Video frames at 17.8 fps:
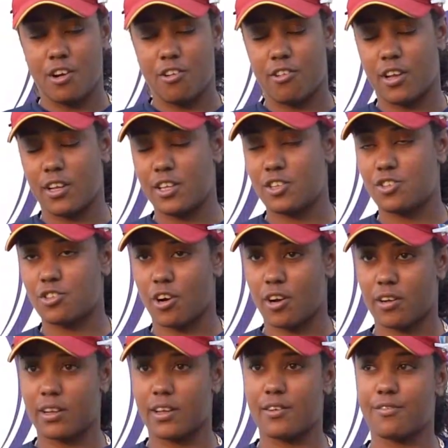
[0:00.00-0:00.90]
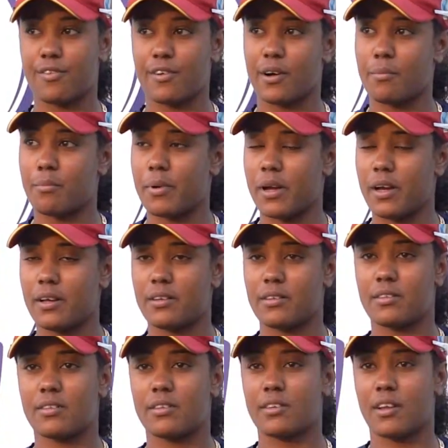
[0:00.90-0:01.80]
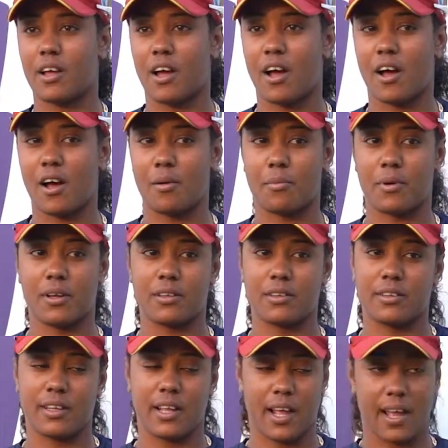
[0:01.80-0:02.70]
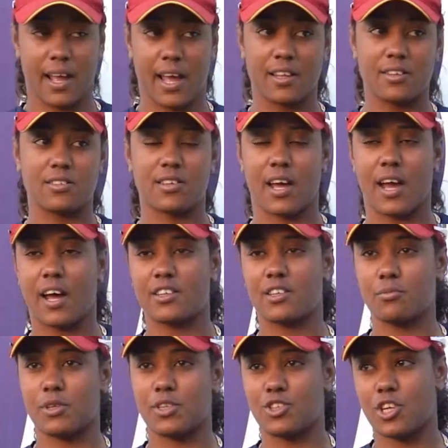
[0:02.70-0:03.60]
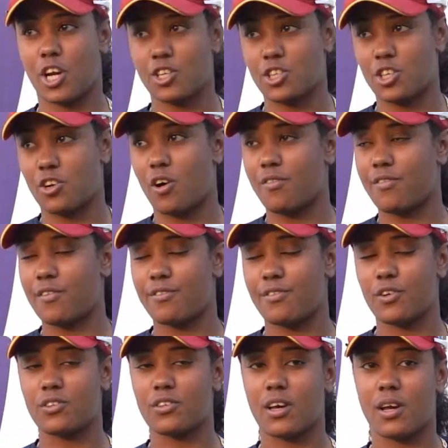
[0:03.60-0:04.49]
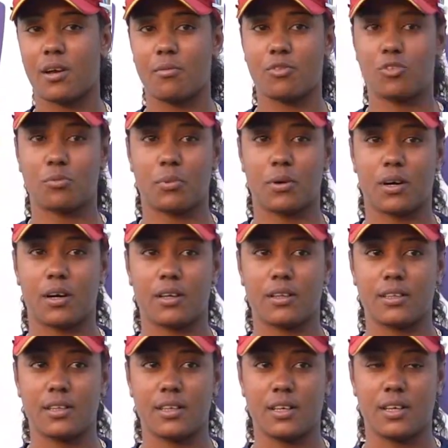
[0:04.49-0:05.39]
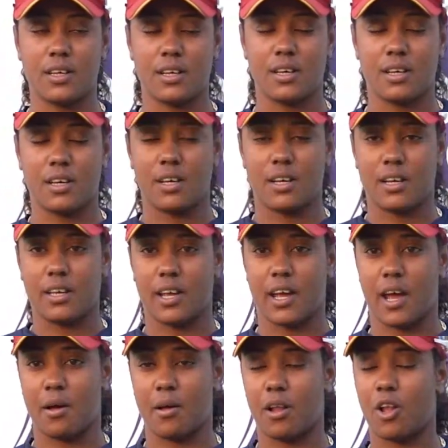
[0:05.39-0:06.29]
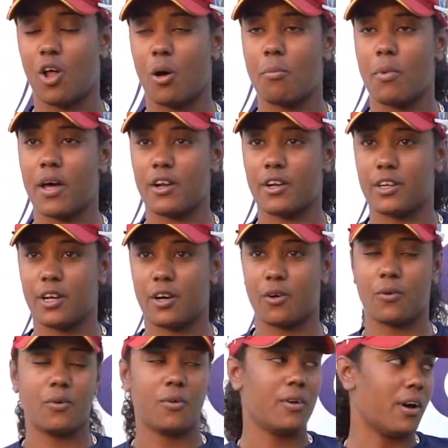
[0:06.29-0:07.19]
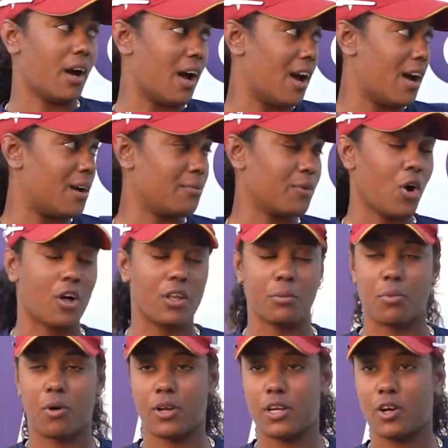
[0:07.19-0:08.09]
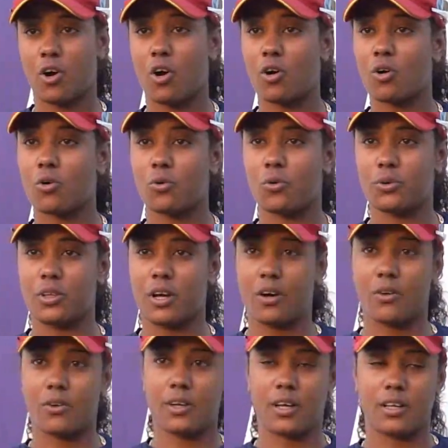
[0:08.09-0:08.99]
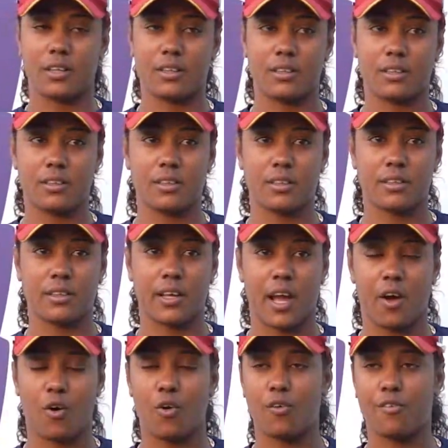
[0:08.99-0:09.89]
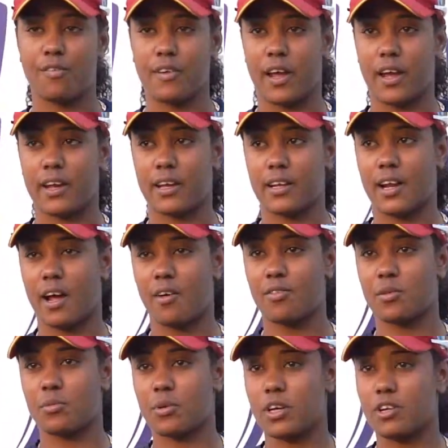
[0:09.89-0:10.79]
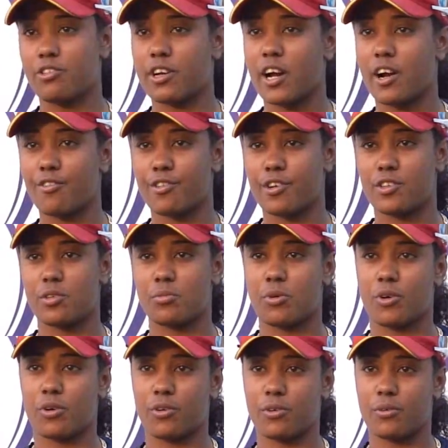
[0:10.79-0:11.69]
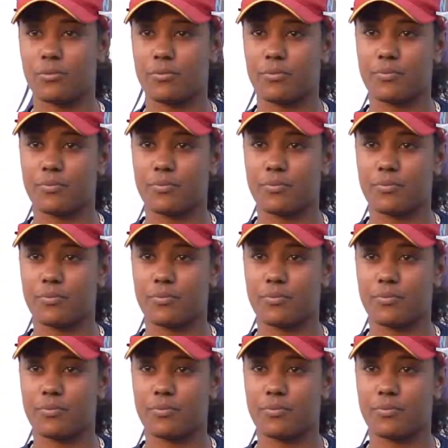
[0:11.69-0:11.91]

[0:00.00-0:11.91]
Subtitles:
really struggling for a bit, and hence I had to be stretchered off a few times. But yeah, a lot better now. Got the body all cooled down, and yeah, hopefully I can have some good recovery tomorrow.